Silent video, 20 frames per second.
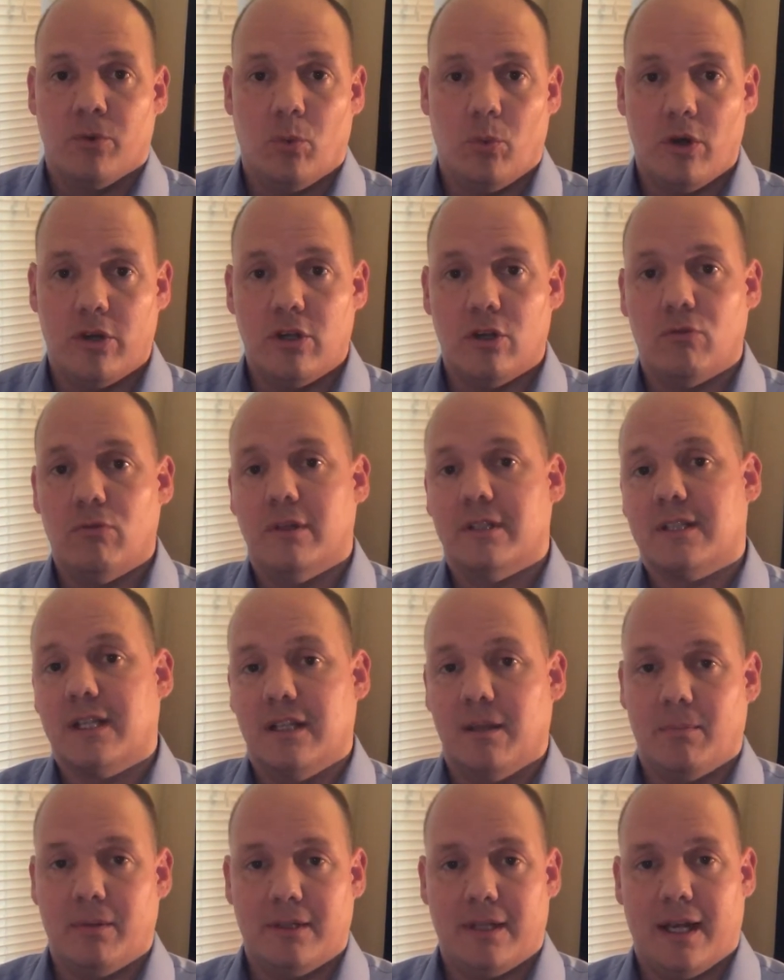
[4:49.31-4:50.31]
where you're
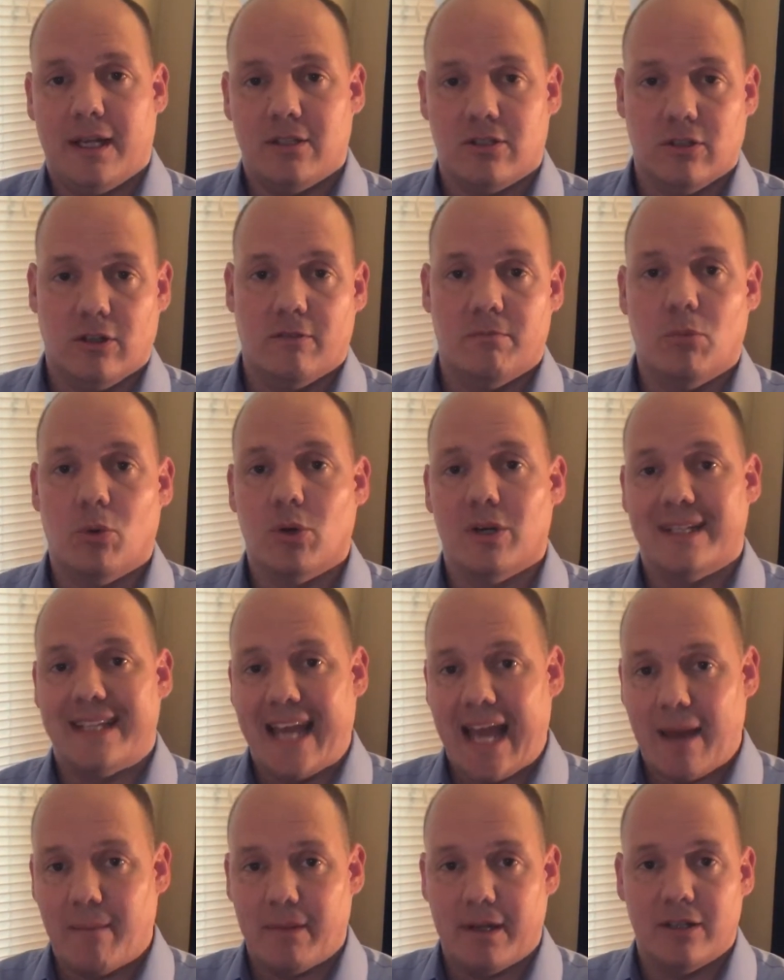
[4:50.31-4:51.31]
risking the potential of more
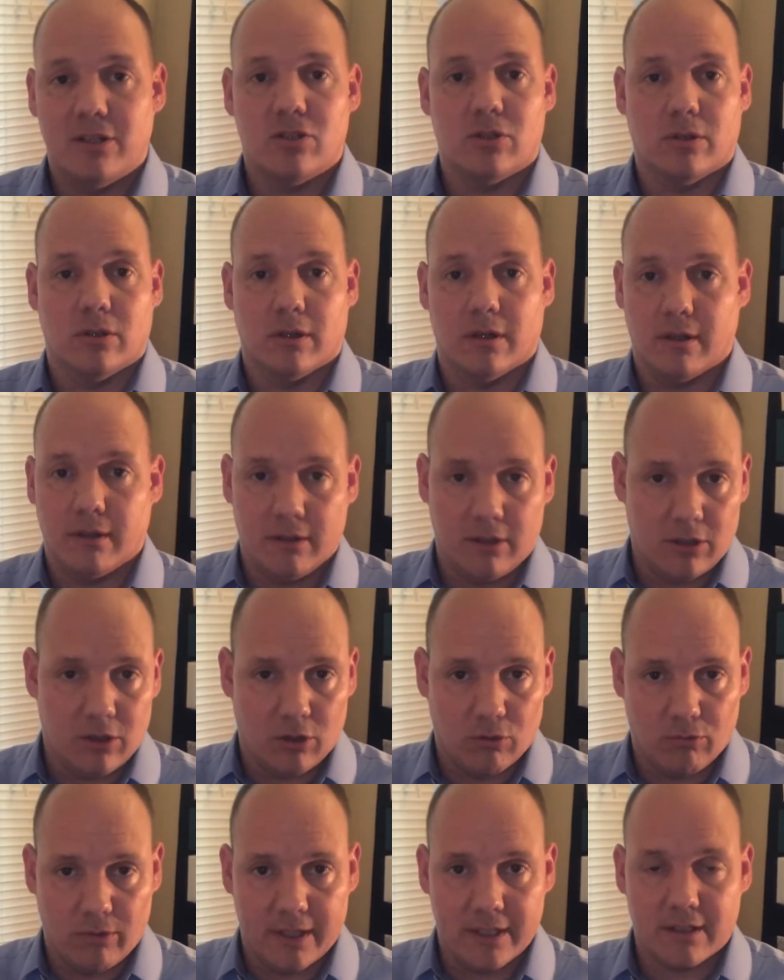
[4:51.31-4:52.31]
damage or
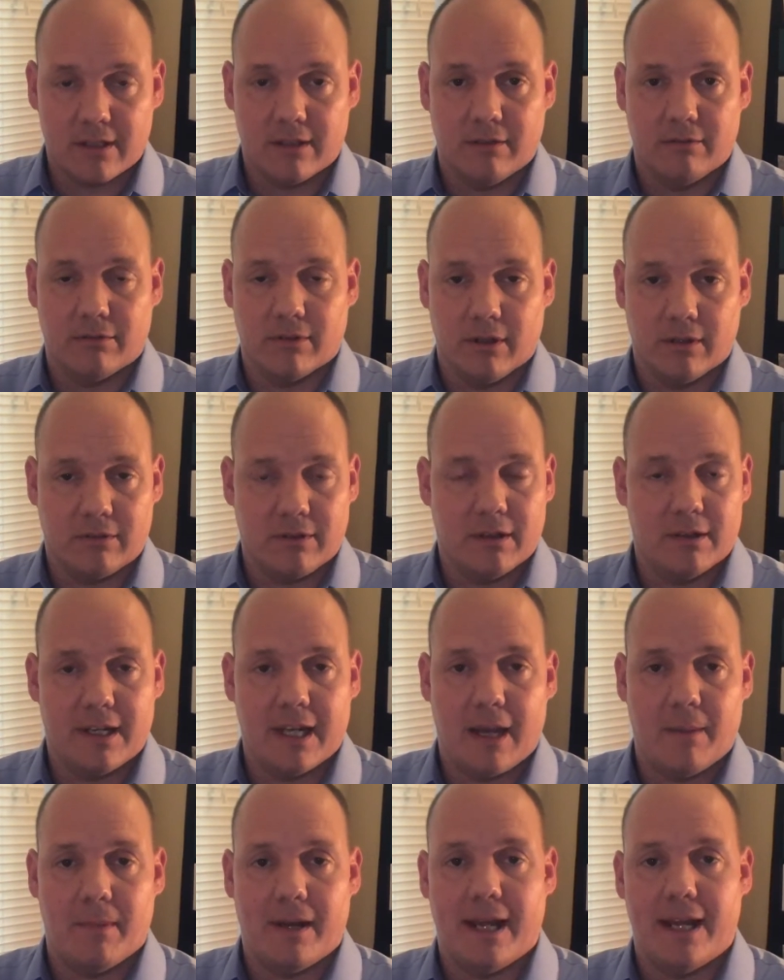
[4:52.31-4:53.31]
risk of
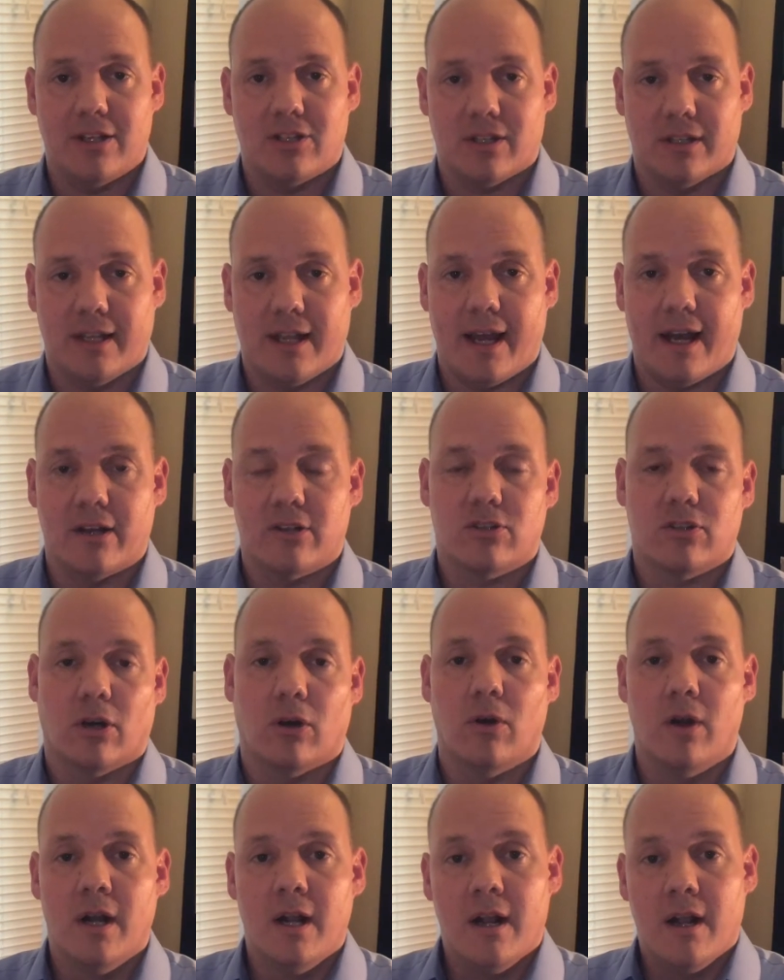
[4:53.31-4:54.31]
contamination there. So